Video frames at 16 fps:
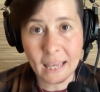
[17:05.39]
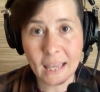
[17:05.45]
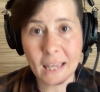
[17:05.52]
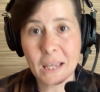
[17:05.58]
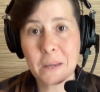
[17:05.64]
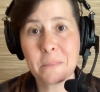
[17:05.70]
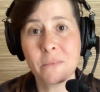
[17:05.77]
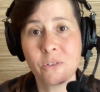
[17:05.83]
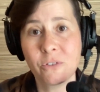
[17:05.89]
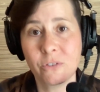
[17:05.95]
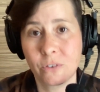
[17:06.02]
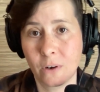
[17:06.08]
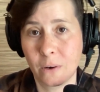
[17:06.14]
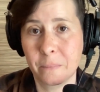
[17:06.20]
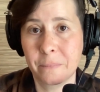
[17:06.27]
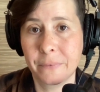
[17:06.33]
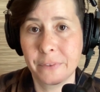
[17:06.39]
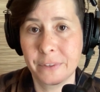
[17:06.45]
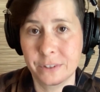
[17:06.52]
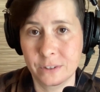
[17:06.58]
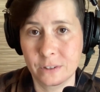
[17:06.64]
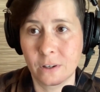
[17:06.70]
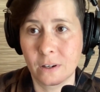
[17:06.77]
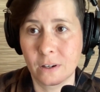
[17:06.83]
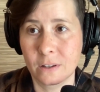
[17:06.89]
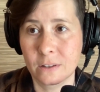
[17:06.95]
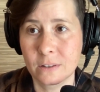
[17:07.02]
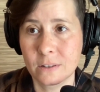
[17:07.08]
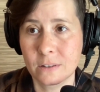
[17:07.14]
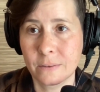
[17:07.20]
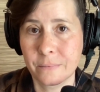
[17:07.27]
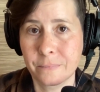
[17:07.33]
came from the
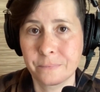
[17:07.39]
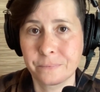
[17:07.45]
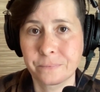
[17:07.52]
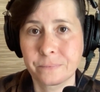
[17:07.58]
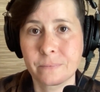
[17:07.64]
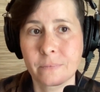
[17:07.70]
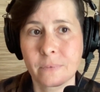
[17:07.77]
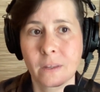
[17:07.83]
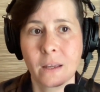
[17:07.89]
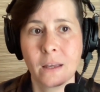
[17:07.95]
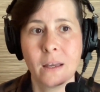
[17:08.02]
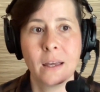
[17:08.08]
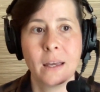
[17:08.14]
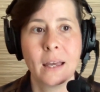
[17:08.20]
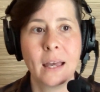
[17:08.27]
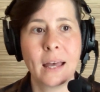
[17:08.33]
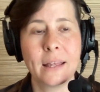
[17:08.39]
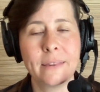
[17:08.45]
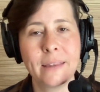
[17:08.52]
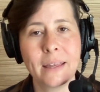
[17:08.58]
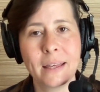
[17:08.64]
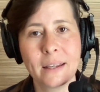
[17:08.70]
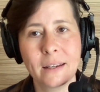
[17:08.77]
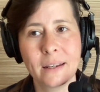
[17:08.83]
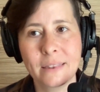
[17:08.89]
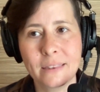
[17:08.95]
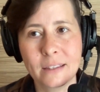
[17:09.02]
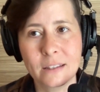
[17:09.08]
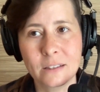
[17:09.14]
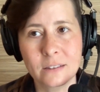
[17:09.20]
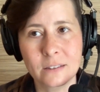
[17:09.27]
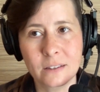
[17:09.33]
stars. And then
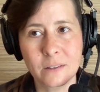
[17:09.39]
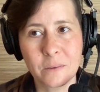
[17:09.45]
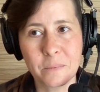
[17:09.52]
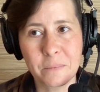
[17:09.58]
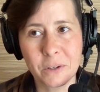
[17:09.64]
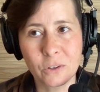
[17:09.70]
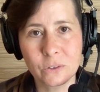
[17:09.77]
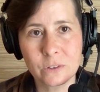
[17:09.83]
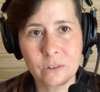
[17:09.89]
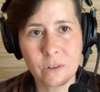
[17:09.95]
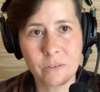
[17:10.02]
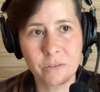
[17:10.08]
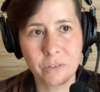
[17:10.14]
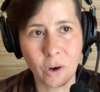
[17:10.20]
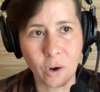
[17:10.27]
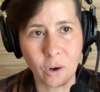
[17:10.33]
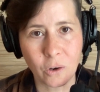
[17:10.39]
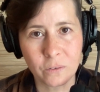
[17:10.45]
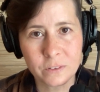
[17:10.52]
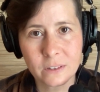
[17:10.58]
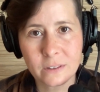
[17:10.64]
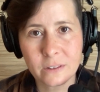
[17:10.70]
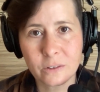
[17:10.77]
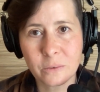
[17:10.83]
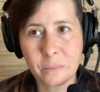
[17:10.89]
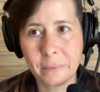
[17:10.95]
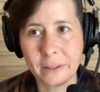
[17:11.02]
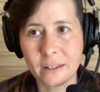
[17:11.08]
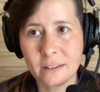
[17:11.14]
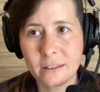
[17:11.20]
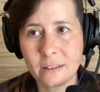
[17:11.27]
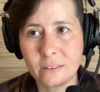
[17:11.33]
these minerals evolved a little
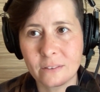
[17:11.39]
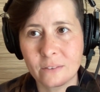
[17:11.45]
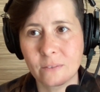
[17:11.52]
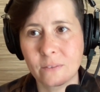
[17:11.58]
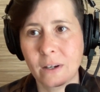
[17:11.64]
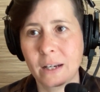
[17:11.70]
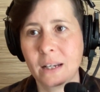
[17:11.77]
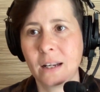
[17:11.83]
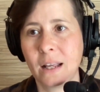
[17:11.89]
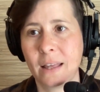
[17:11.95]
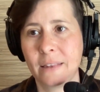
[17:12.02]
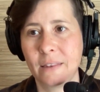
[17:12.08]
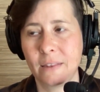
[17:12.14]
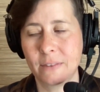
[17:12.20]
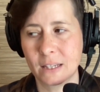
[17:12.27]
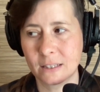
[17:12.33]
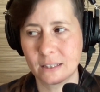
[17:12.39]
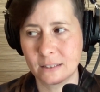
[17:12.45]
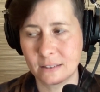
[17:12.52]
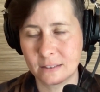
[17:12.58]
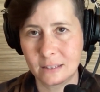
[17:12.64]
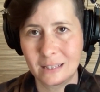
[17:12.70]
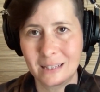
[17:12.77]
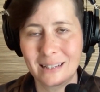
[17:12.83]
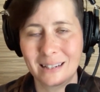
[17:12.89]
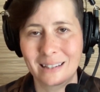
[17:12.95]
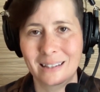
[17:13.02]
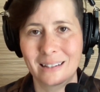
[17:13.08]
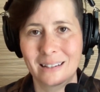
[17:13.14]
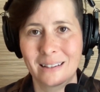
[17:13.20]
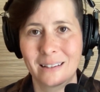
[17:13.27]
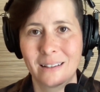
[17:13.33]
bit, right? And then they
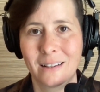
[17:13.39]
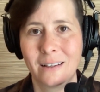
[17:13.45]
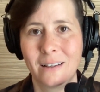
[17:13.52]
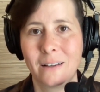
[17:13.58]
seeded